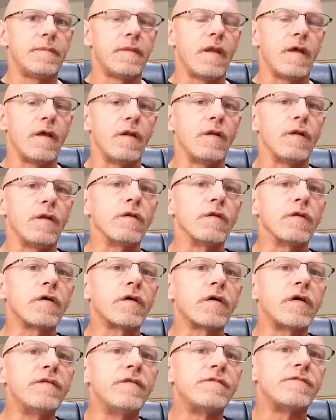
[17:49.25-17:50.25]

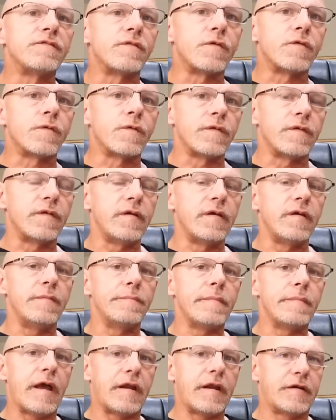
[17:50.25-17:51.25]
the
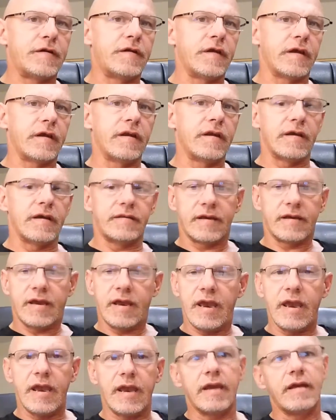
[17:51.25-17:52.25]
match to ignite the
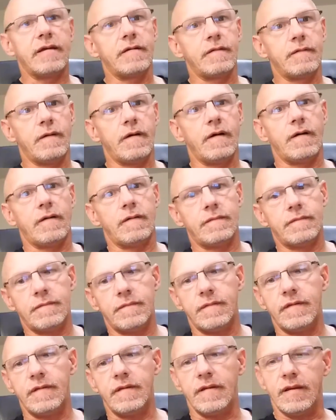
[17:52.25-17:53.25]
cake. Well,
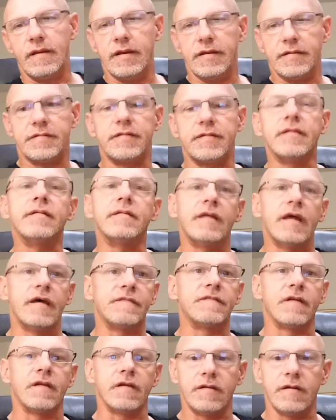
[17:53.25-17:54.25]
this
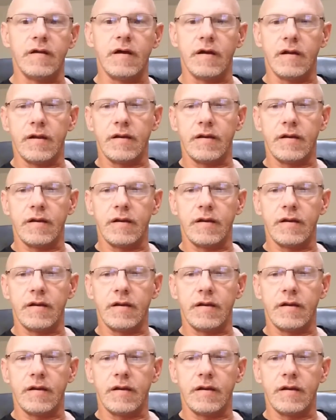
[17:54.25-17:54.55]
definitely done it.